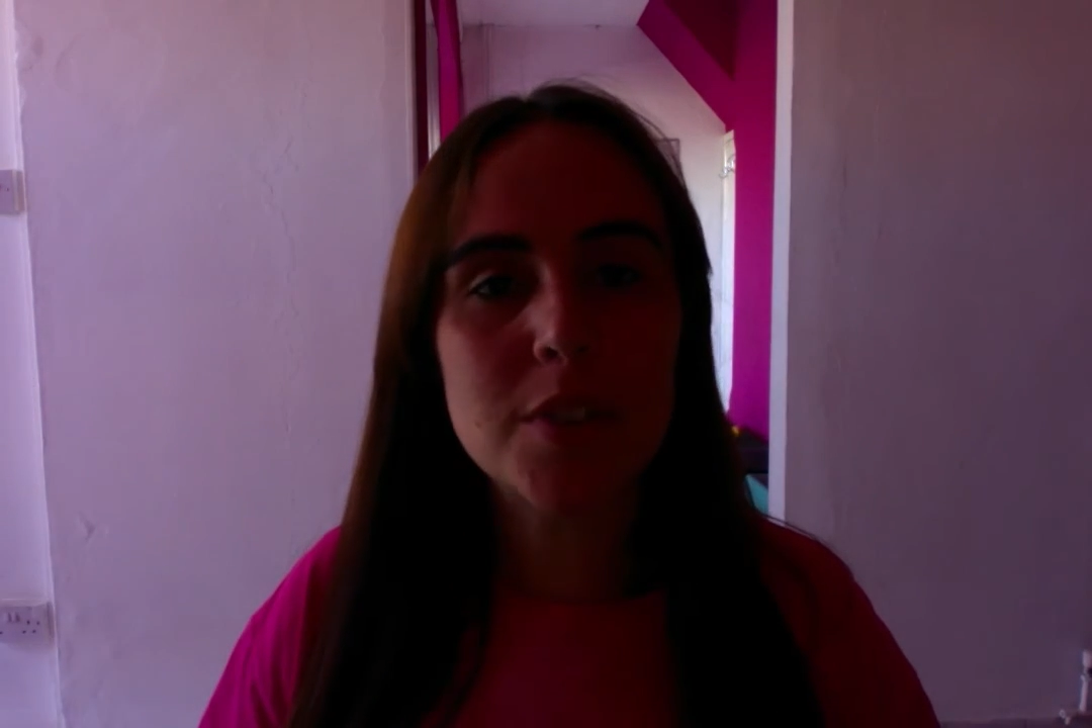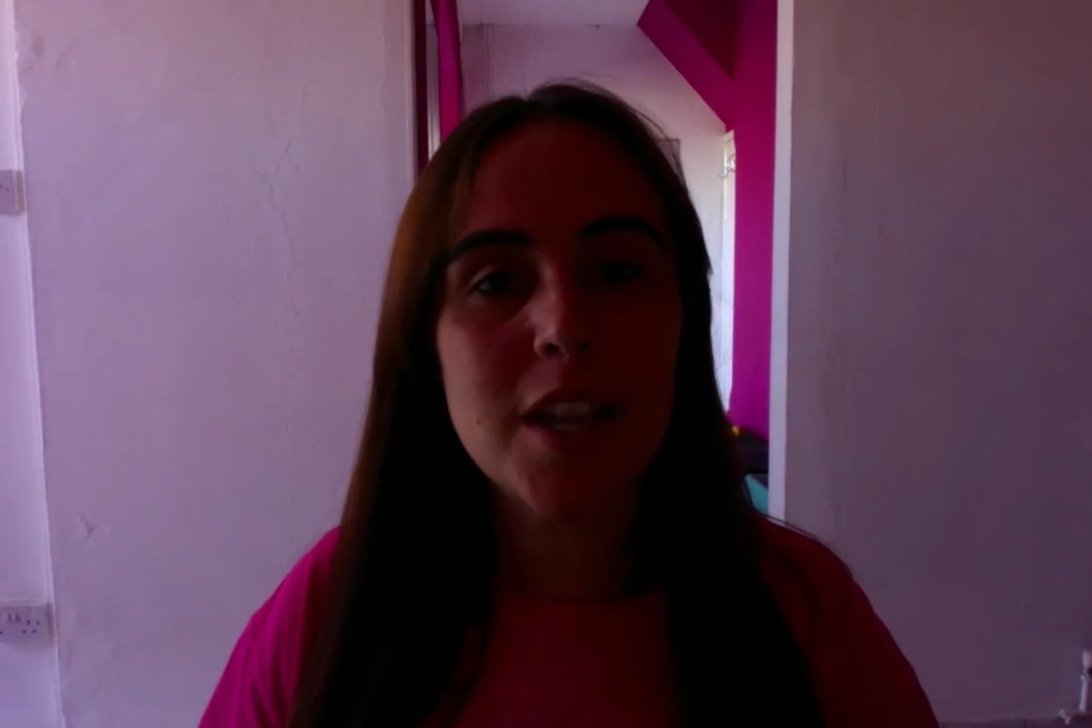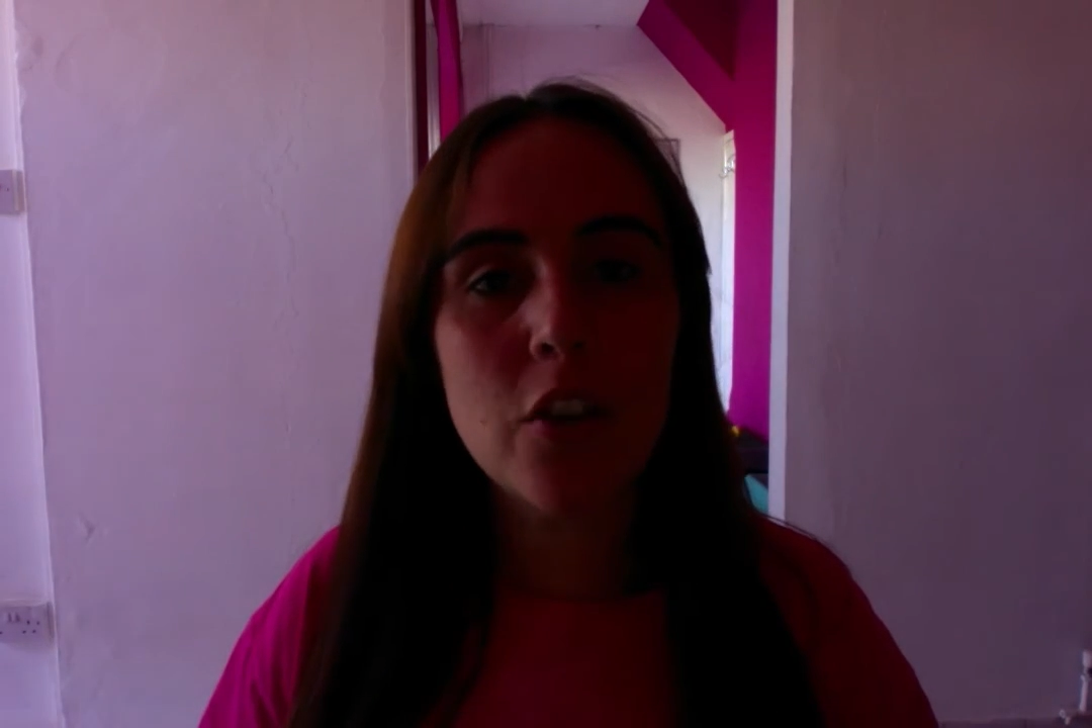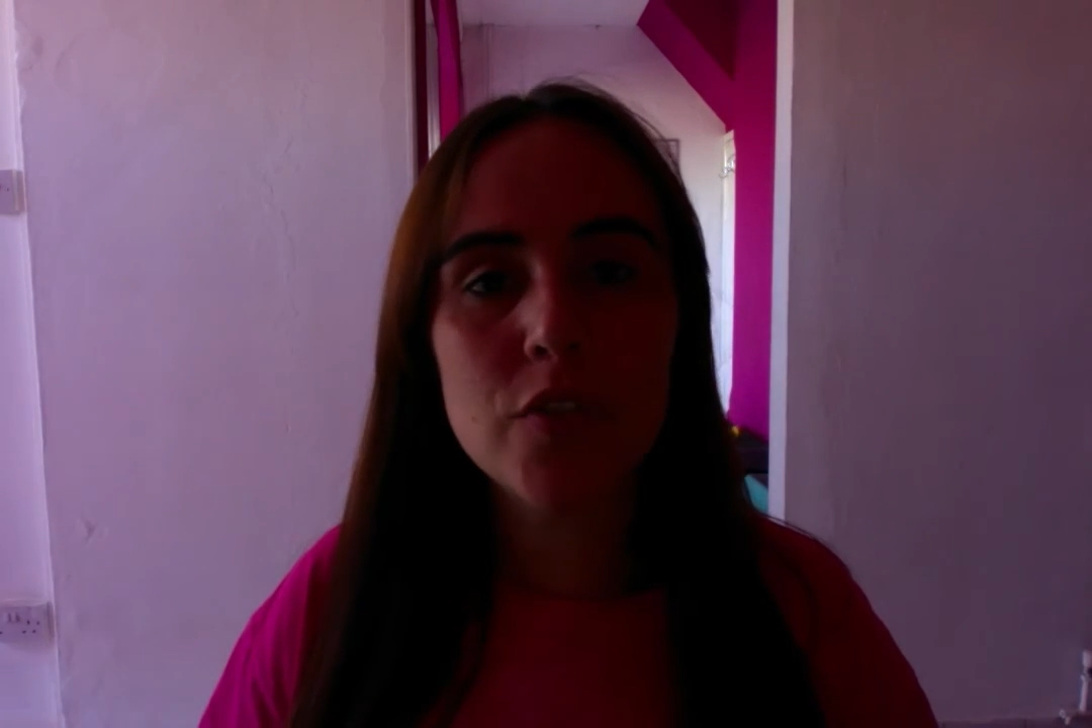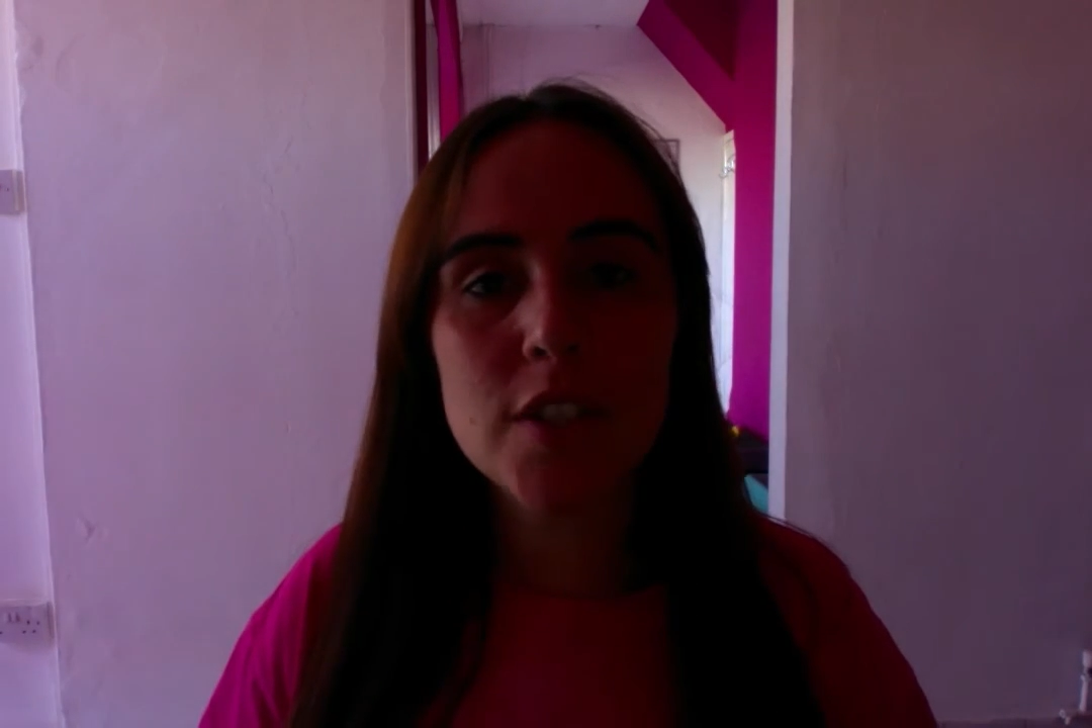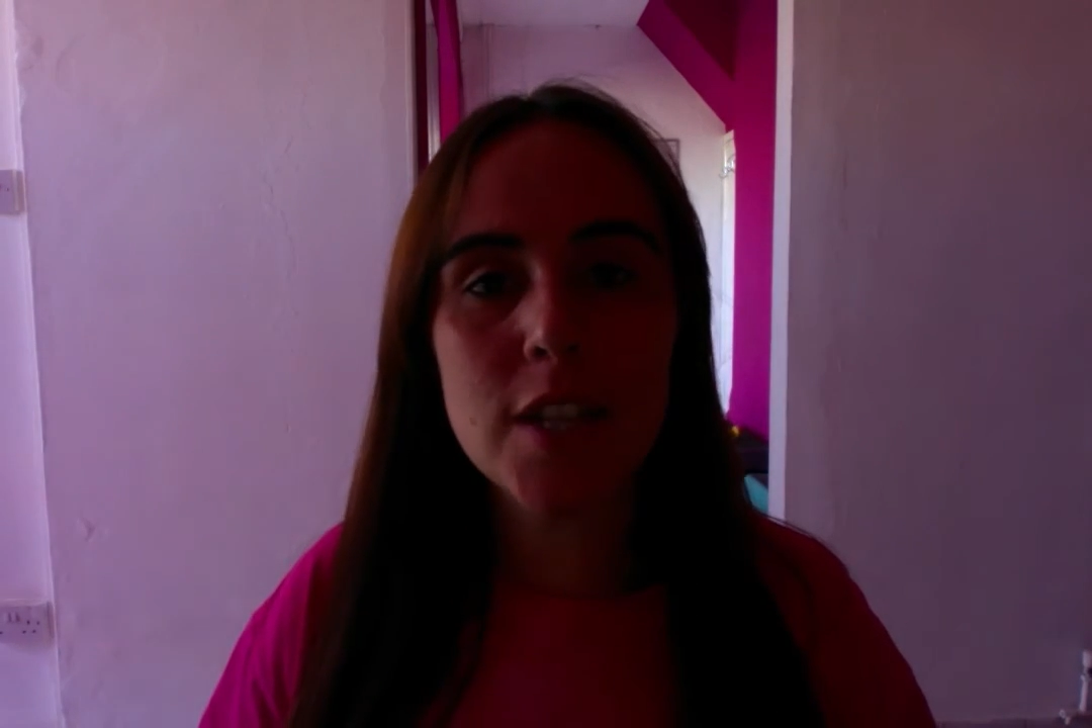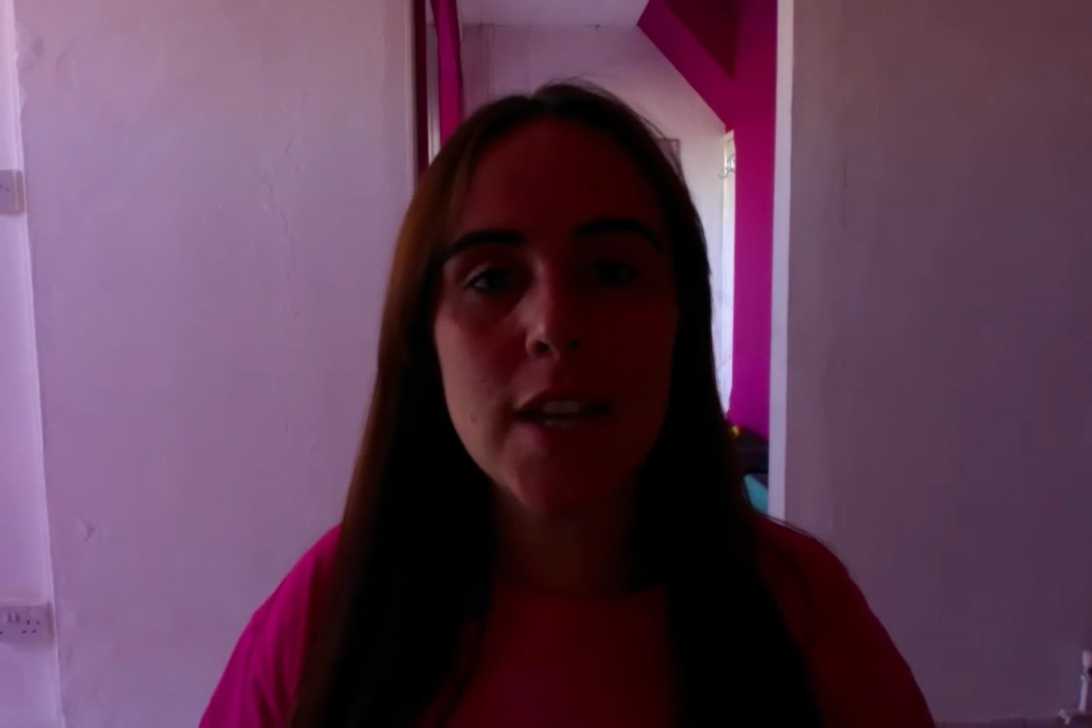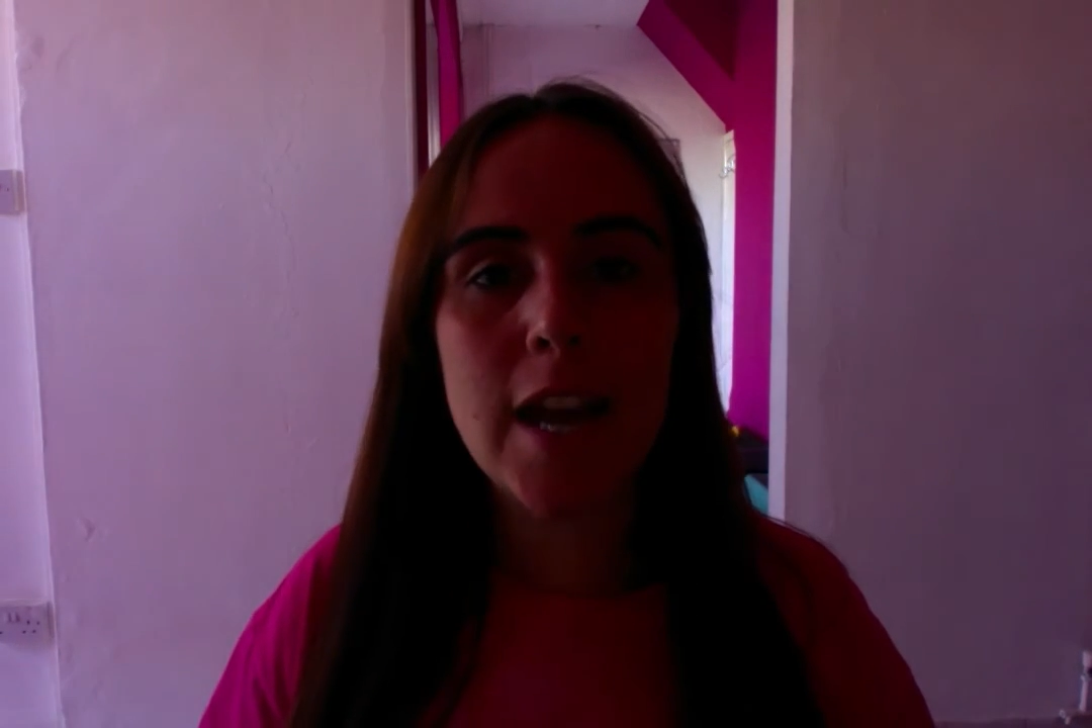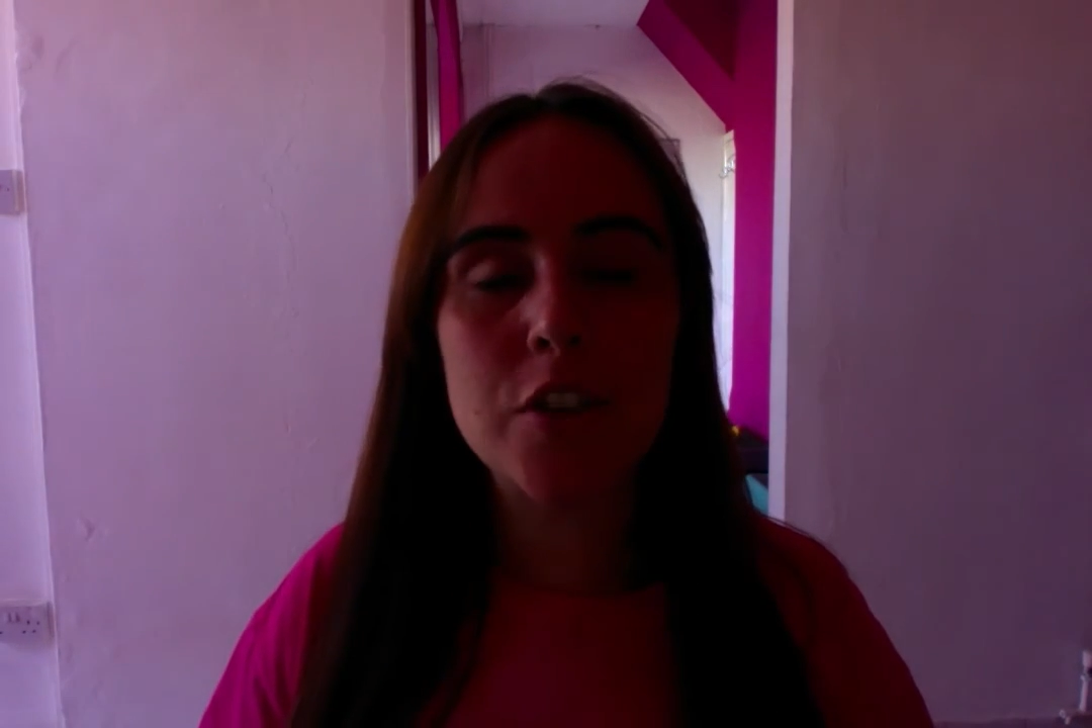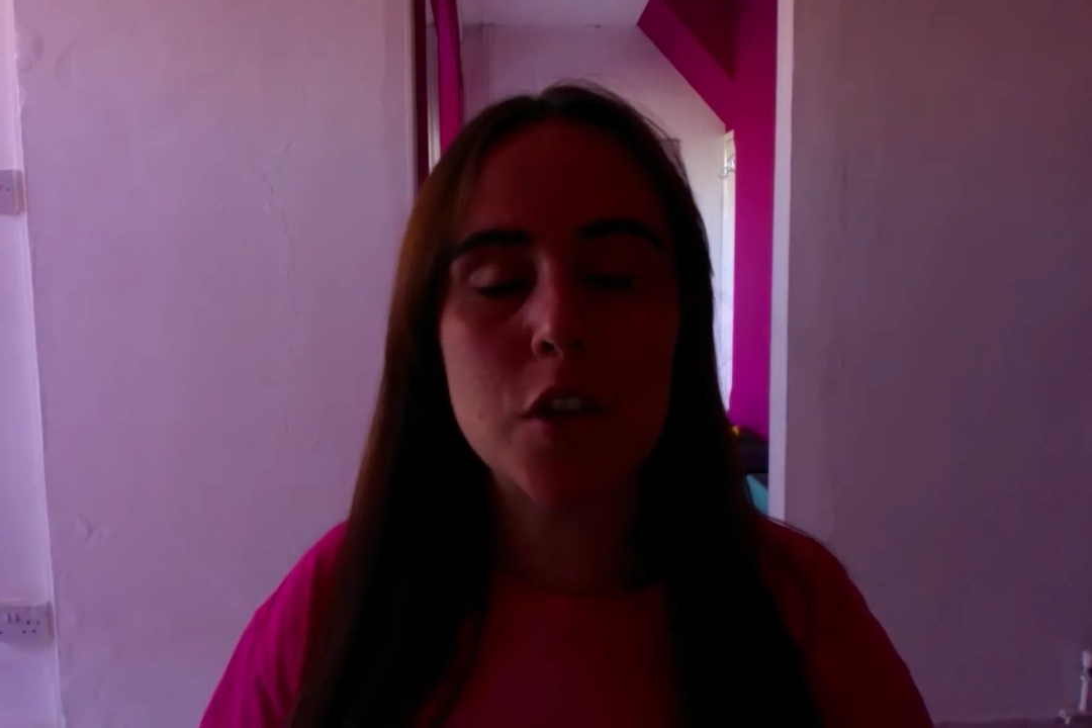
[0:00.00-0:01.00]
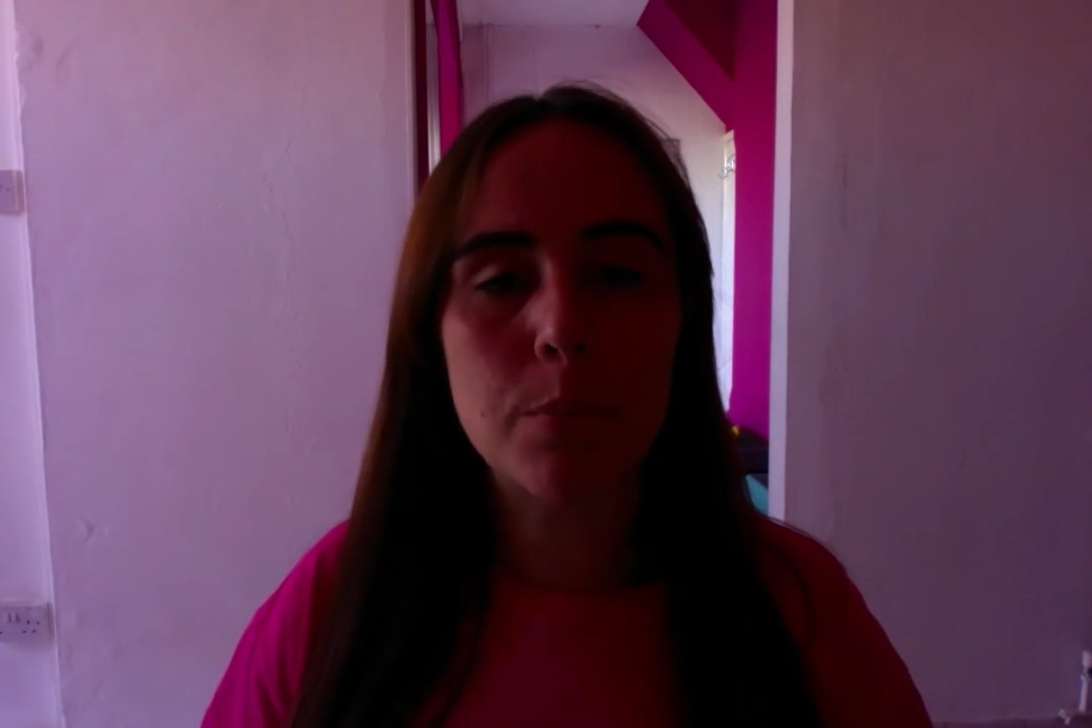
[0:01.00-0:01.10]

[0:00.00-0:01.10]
then obviously you can do.